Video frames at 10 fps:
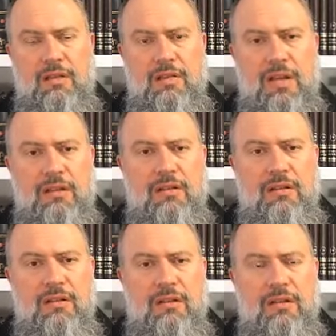that
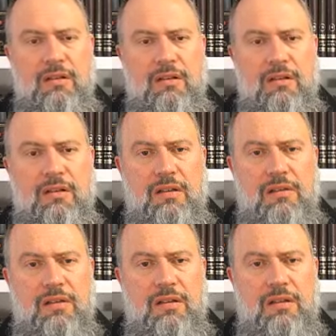
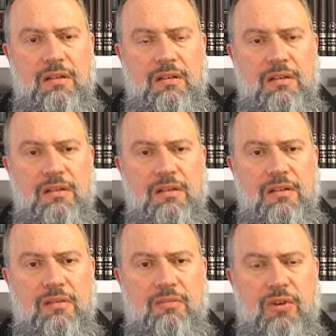the
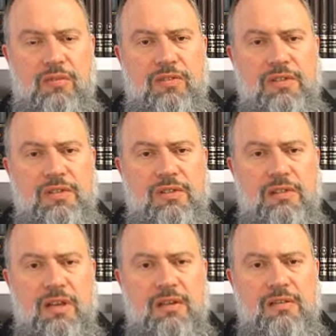prophets
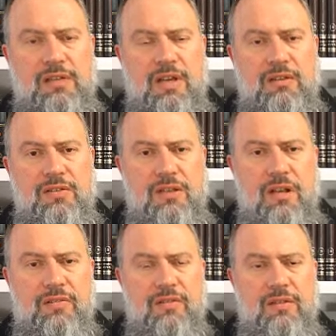and the sages
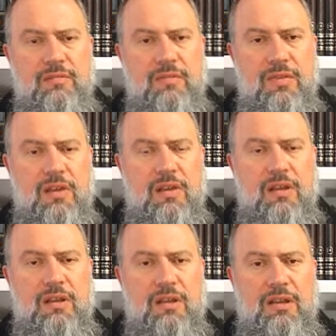after them
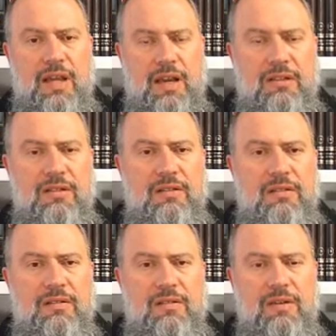
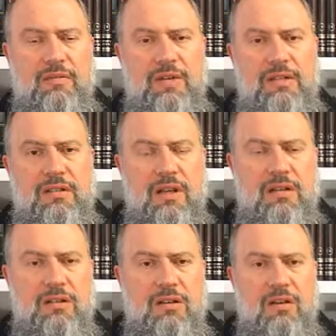enacted the
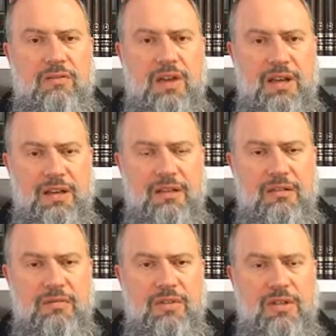recitation of
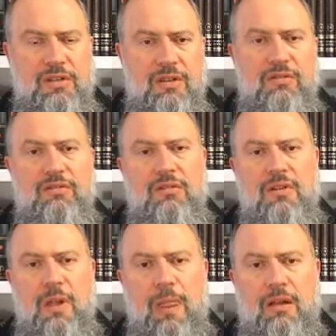Hallel, which are certain
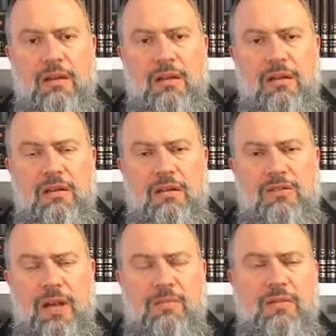
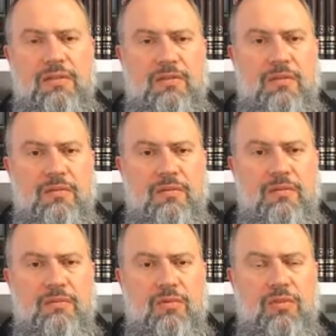chapters from the
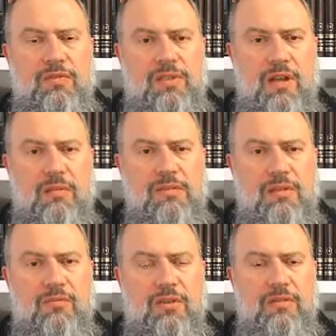book of
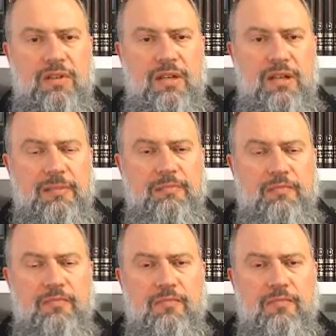Psalms, the book of Tehillim.